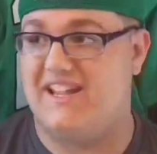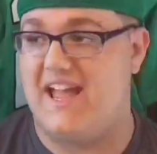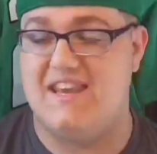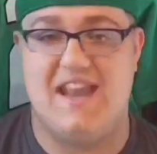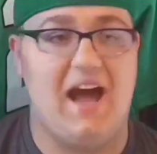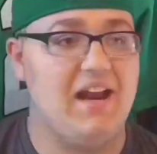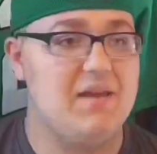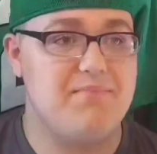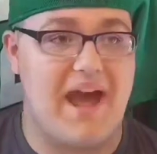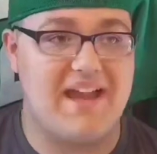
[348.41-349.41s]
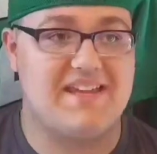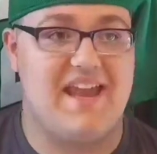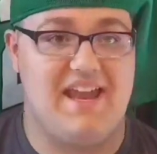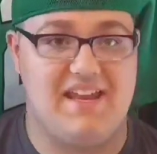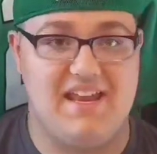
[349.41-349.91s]
But again, not a
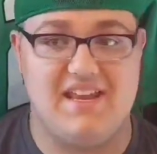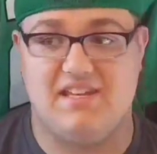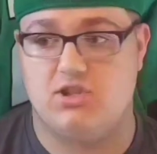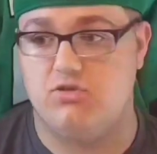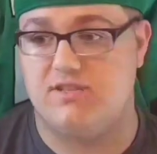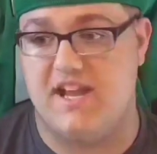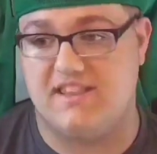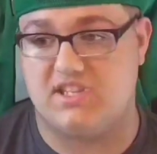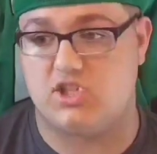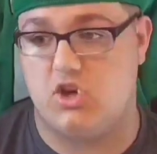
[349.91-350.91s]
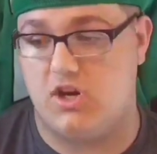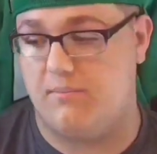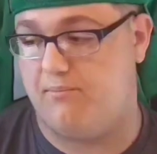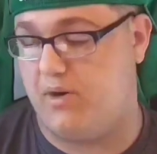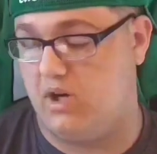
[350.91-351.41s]
bad candidate to take the
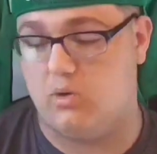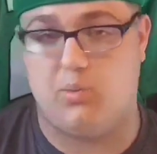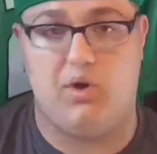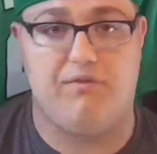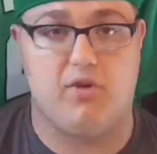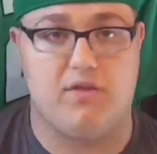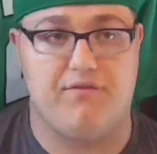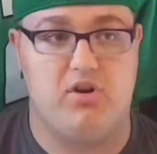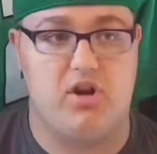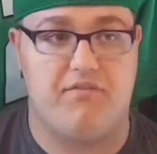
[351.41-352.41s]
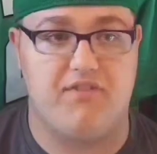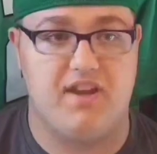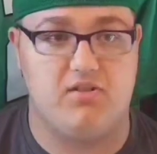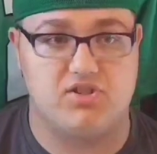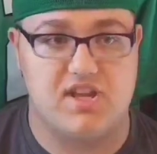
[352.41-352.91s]
starting punter role for the
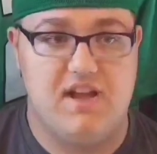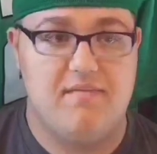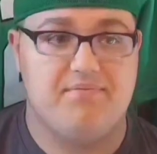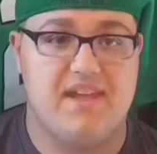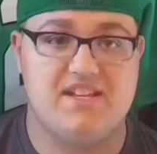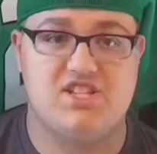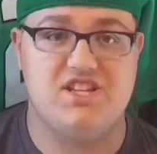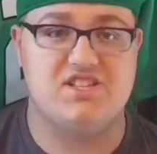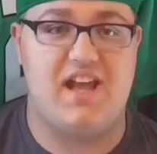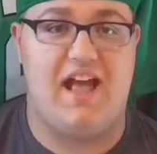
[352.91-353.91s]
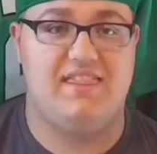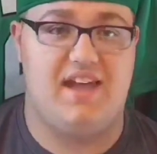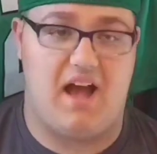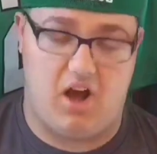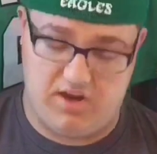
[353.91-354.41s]
Philadelphia Eagles. It's just
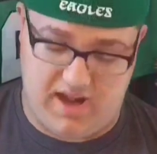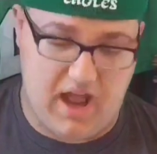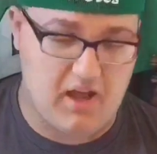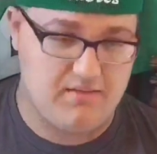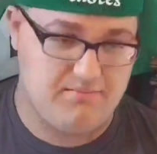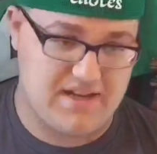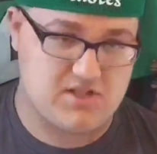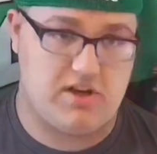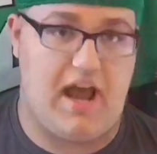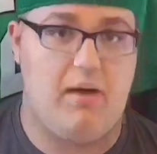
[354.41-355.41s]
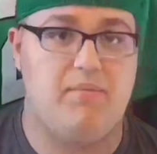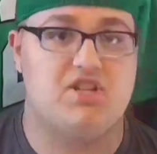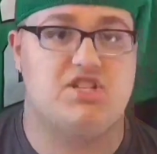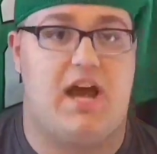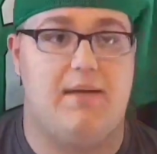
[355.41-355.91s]
based on
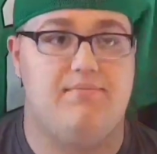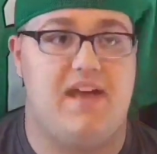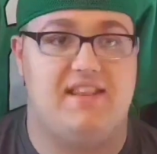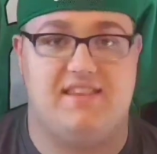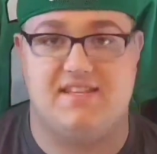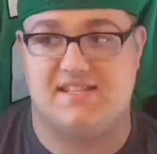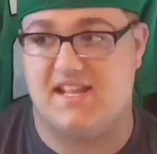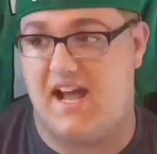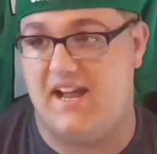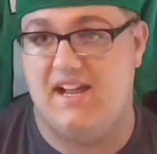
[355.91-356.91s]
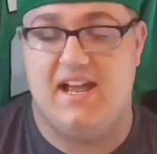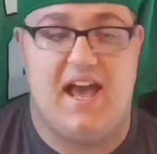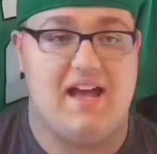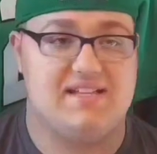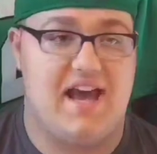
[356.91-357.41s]
how much time that this
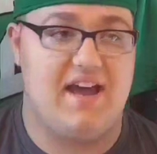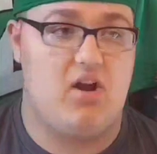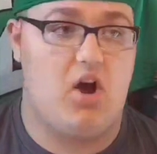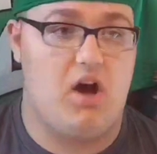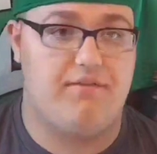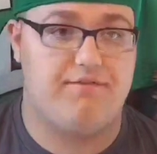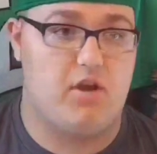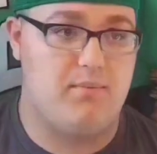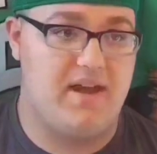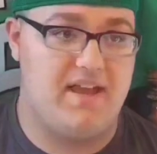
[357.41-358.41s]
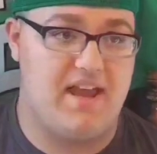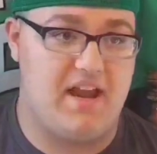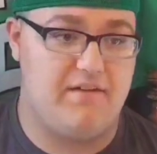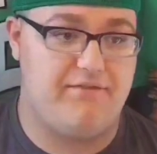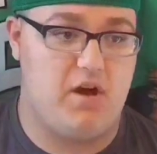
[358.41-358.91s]
guy has had off from
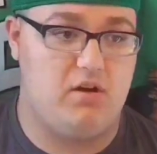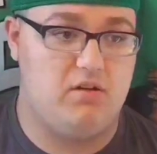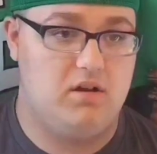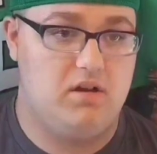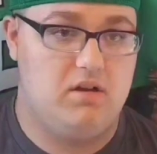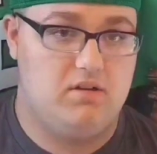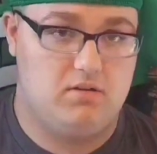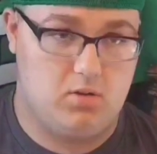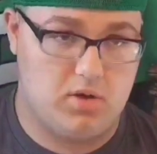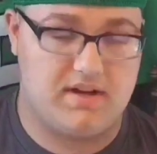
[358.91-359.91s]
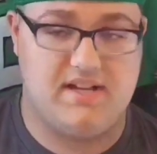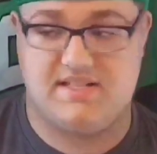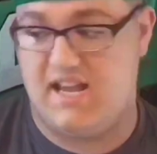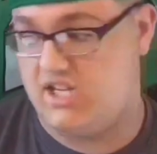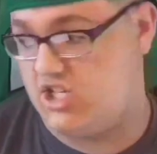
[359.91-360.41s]
an NFL
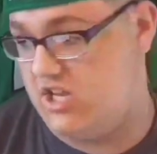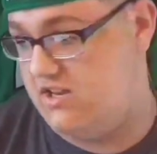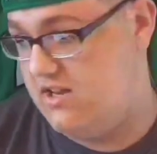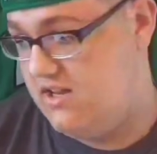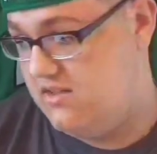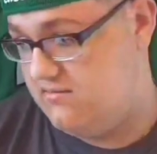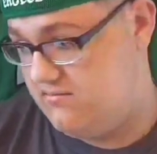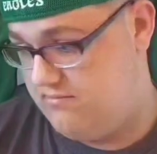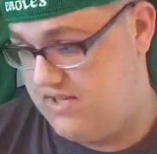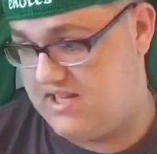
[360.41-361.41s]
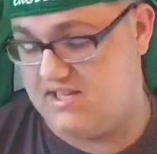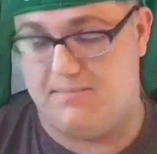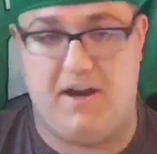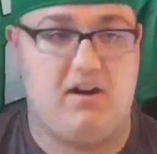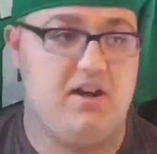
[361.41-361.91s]
organization,
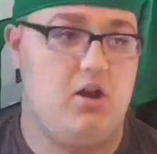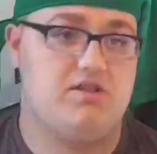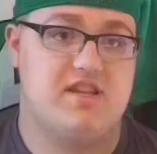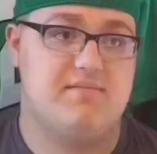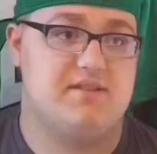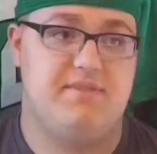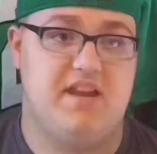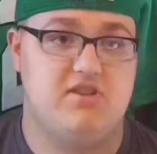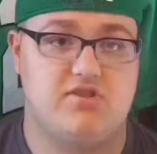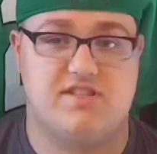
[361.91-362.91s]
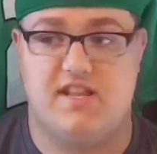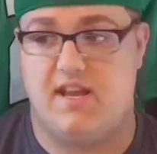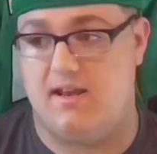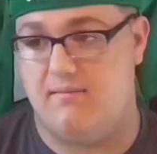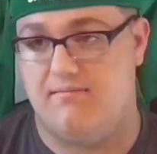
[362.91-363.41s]
because apparently no team been
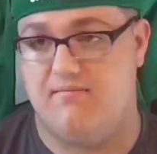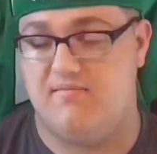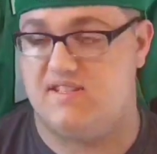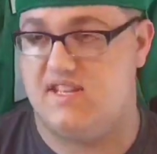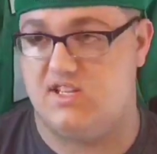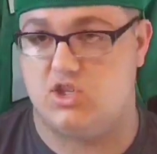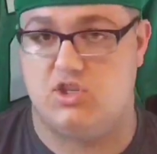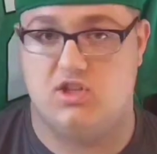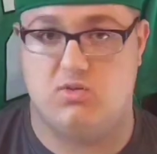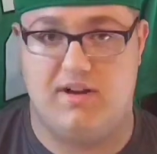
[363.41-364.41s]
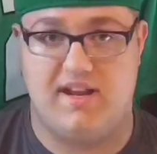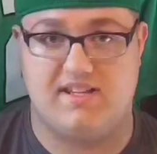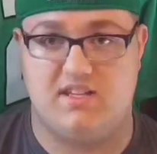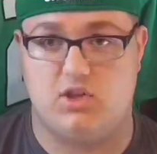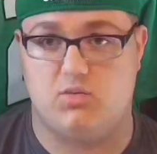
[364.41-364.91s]
interested in him since the
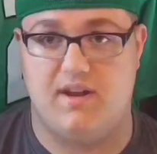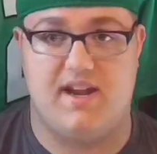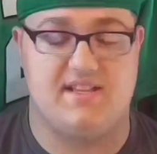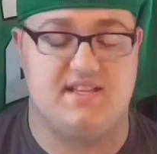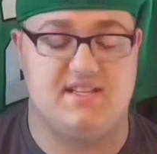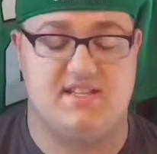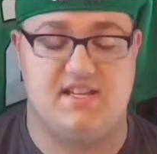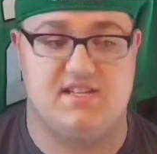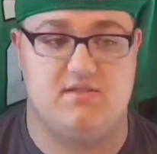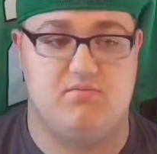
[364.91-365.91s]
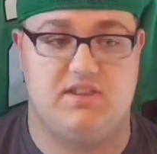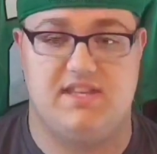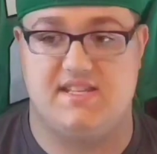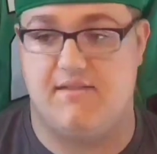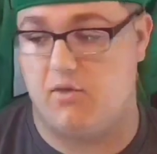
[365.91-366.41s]
2018 to 2019
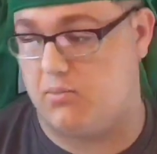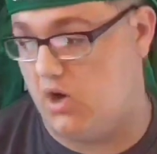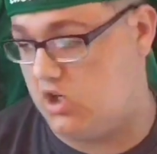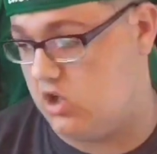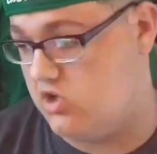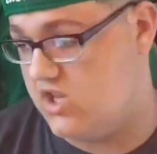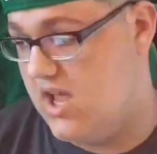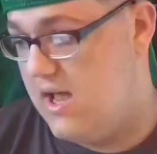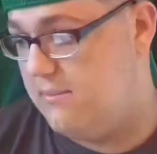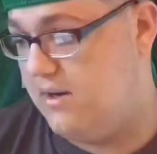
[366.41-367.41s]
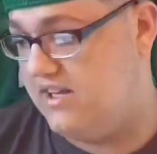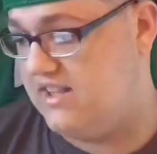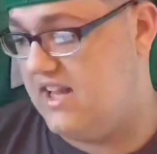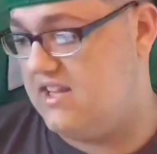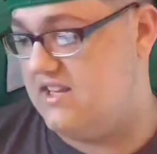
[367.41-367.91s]
season with the Denver Broncos.
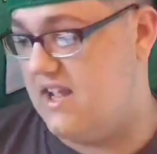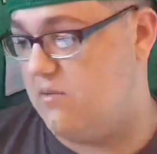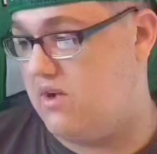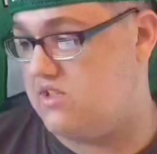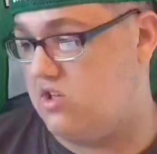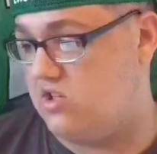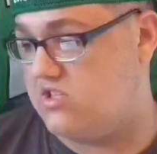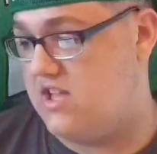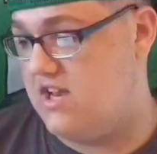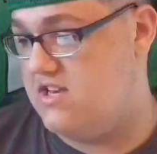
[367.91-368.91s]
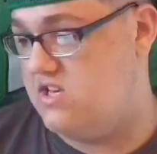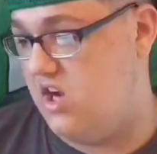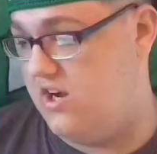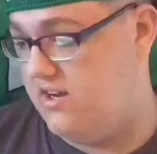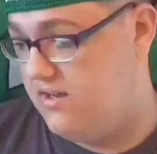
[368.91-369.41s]
But at the end of the day, when it's all said
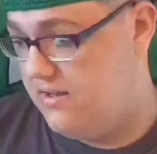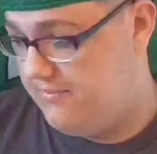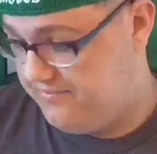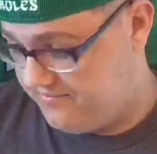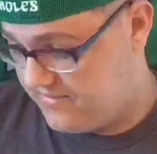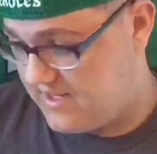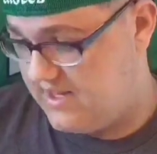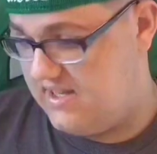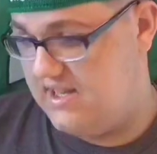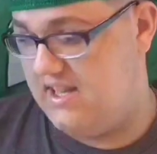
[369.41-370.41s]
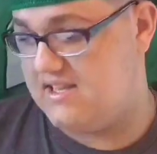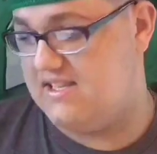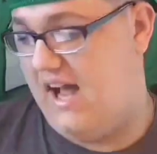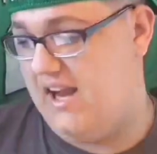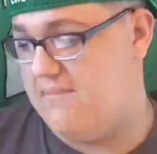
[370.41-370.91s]
and done,
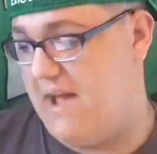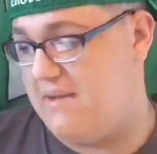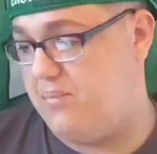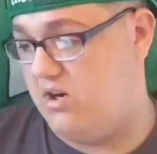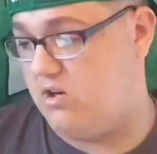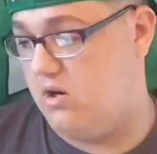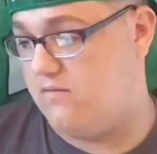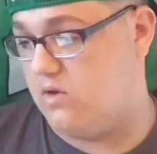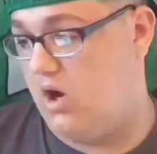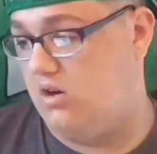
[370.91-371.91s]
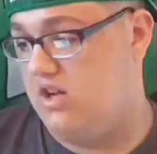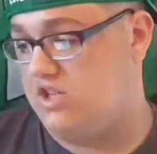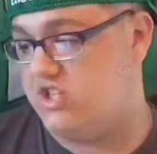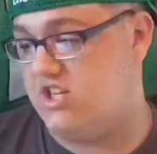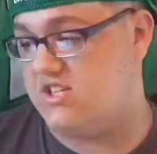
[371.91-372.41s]
he is not a bad punter
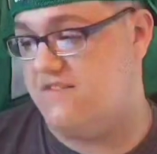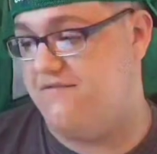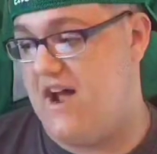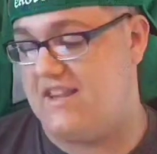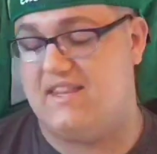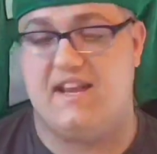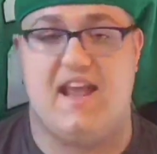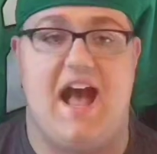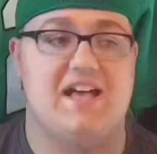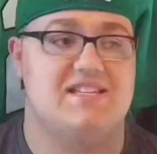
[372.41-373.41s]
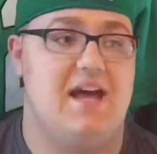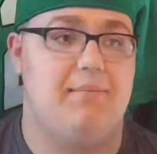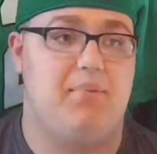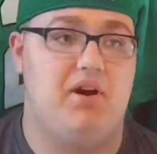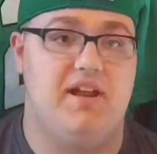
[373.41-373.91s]
overall. It's just the fact that he
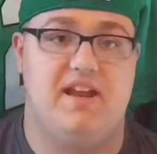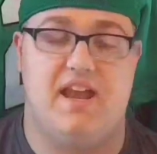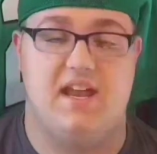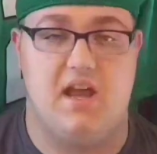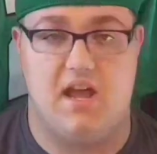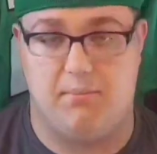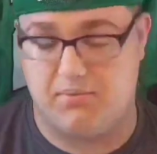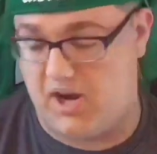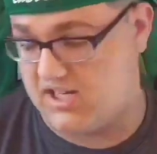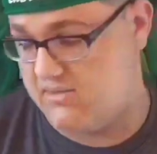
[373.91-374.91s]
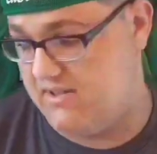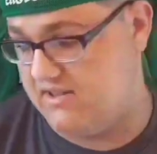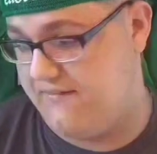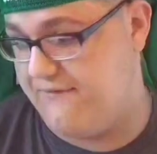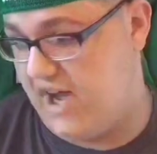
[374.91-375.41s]
has not punted in
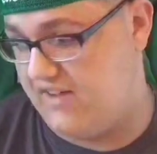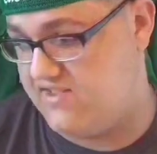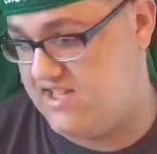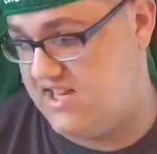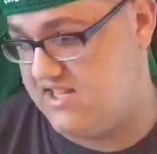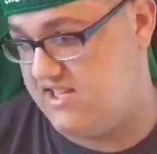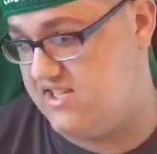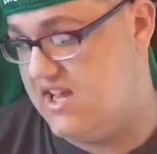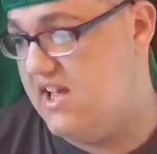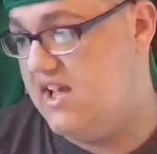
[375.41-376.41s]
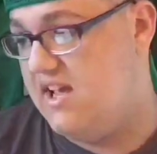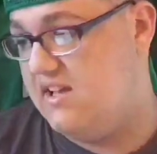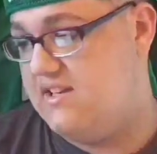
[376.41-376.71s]
approximately 5 seasons.